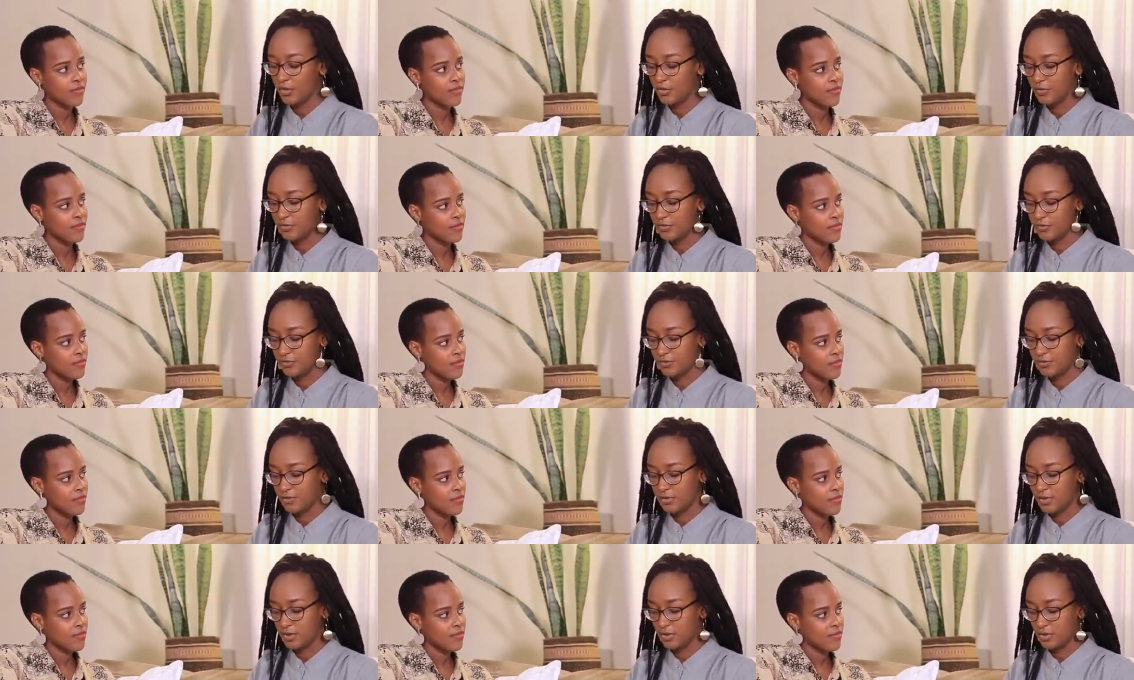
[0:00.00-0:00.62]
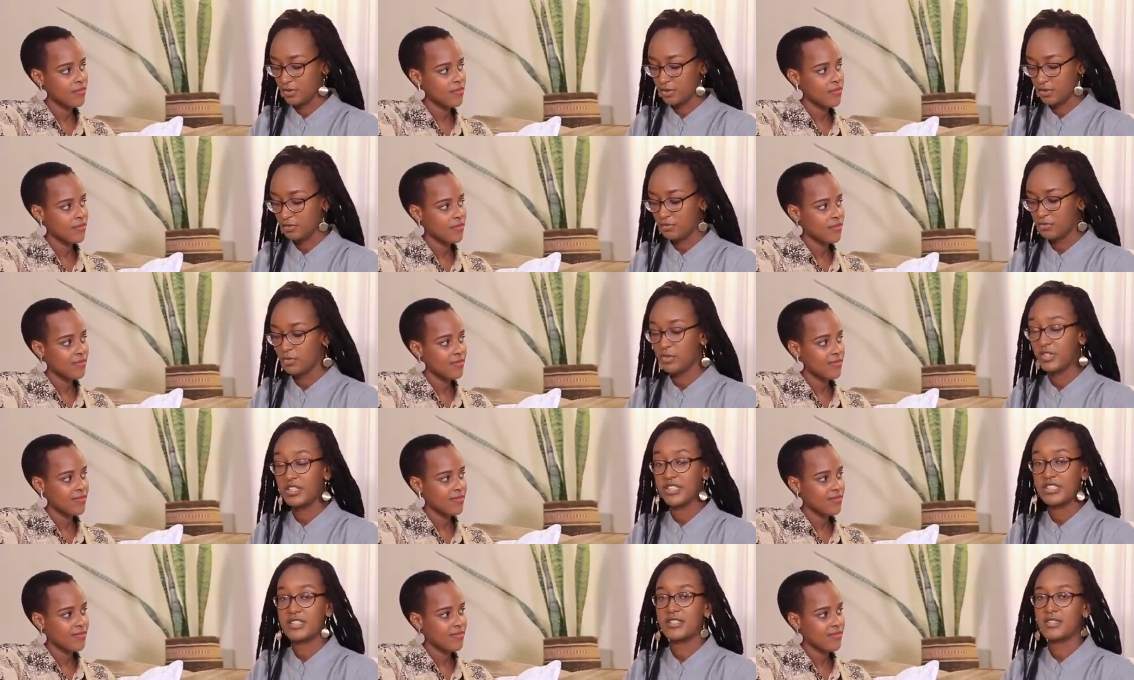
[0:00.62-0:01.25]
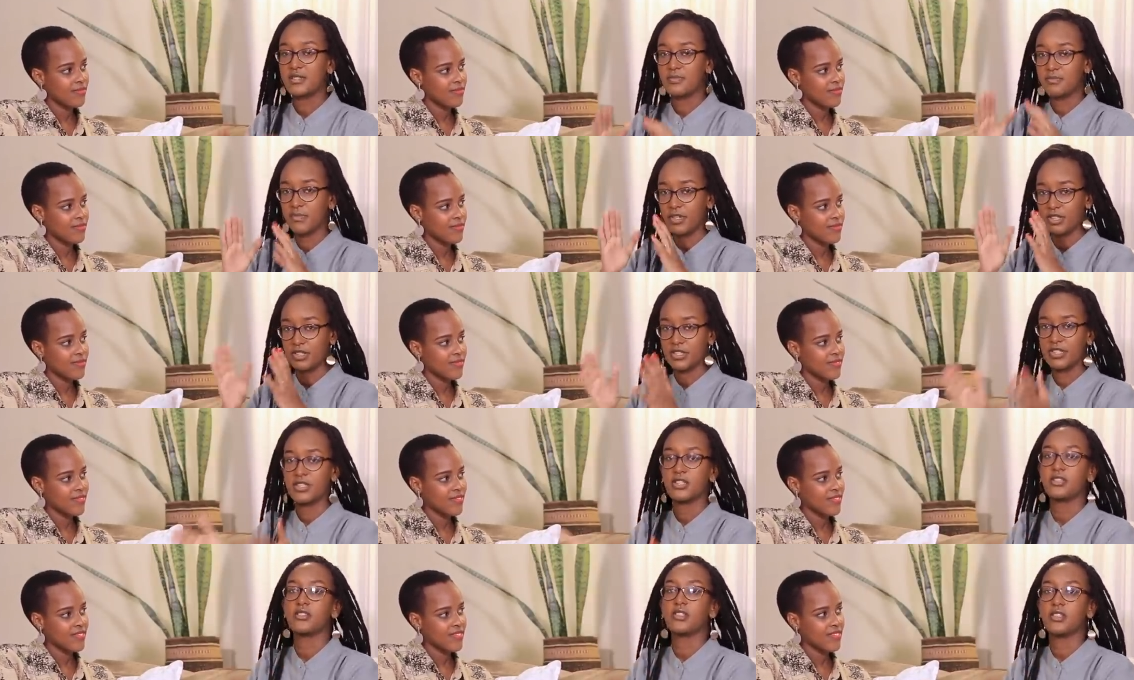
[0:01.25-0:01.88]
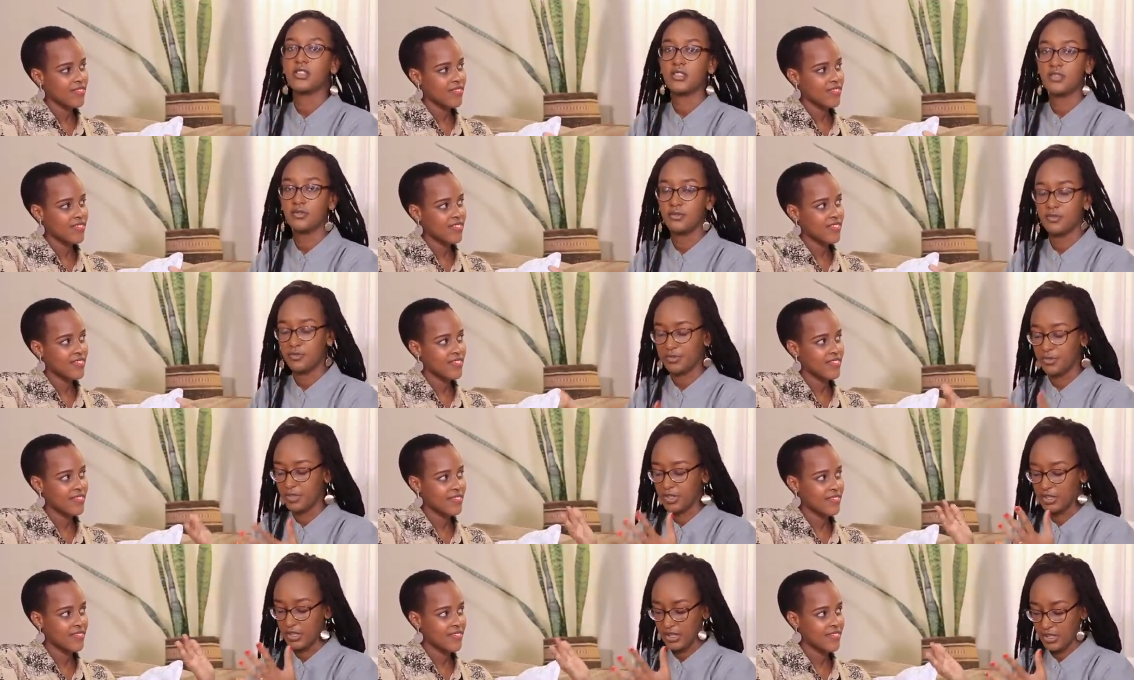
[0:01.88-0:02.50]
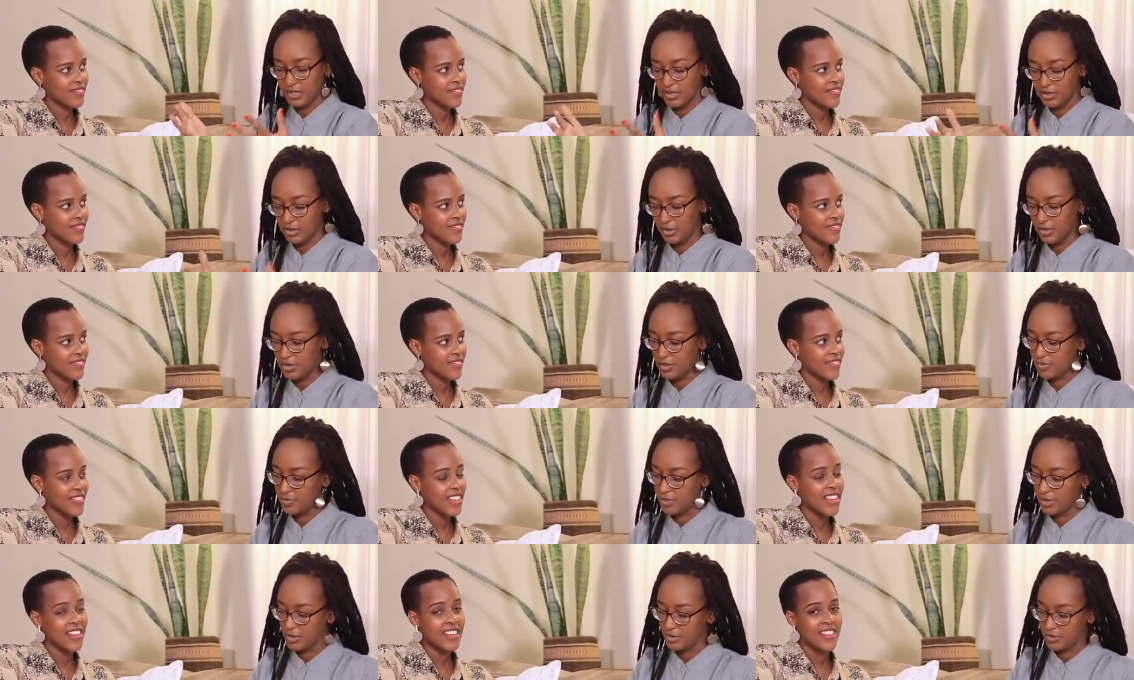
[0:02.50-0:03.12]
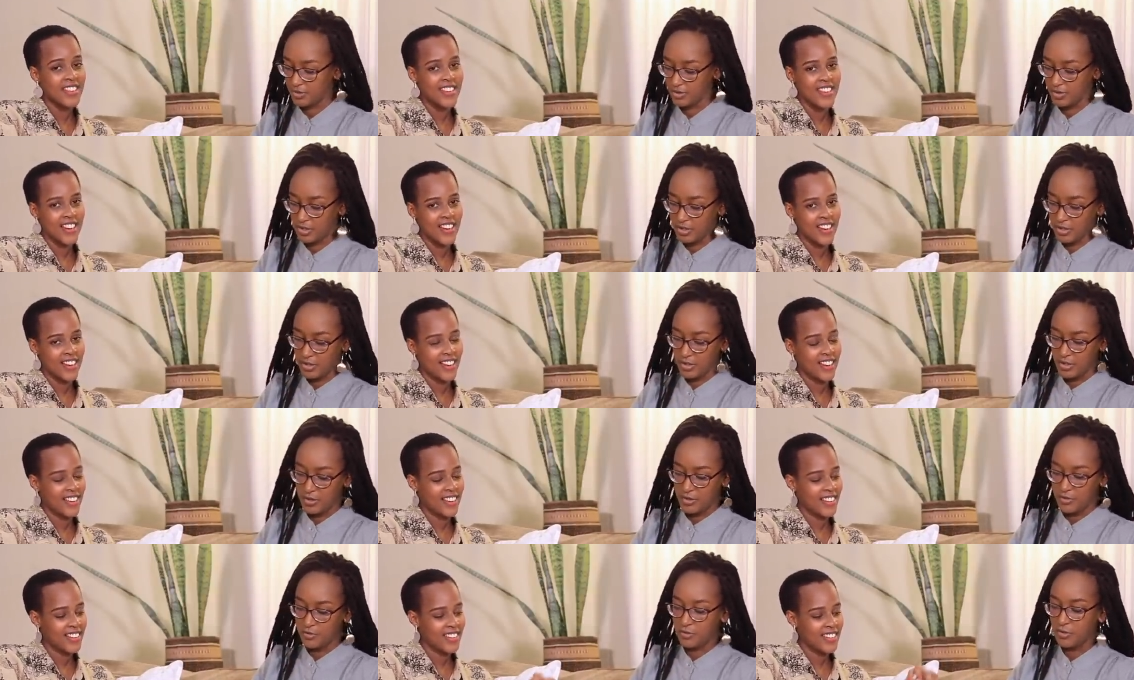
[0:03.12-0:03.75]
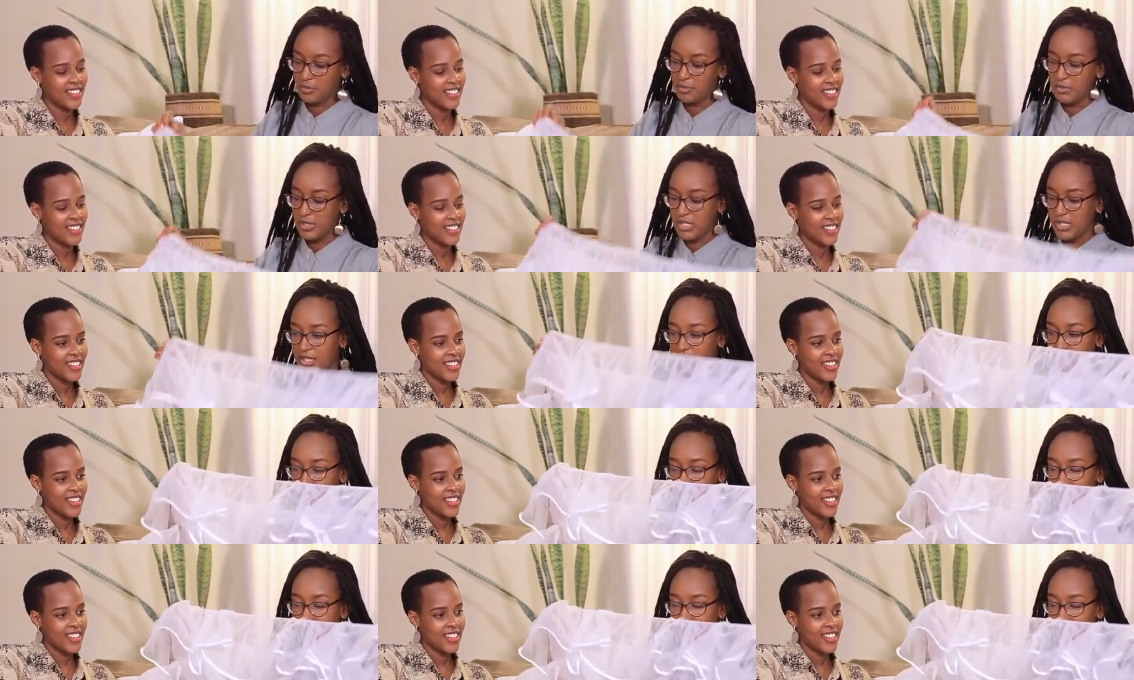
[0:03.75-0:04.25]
Speaker 1: of you know what is particular for mm that hospital yeah. for me